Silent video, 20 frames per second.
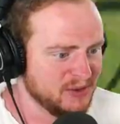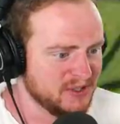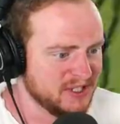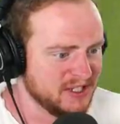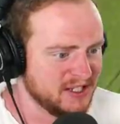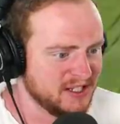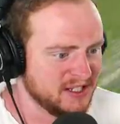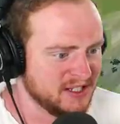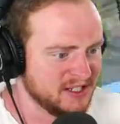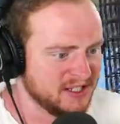
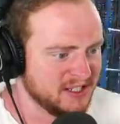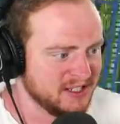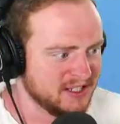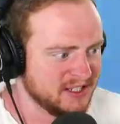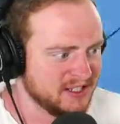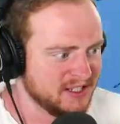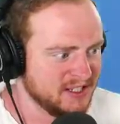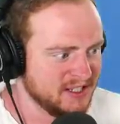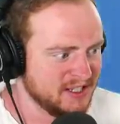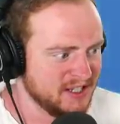dear.
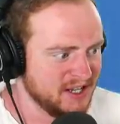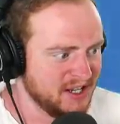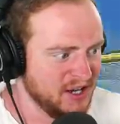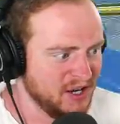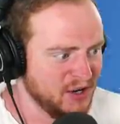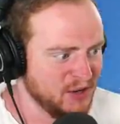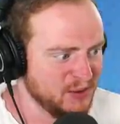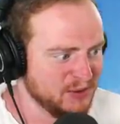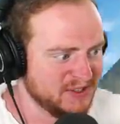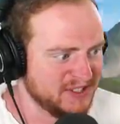
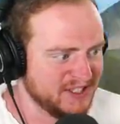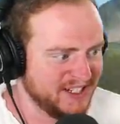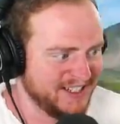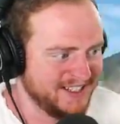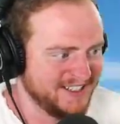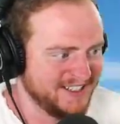Oh dear.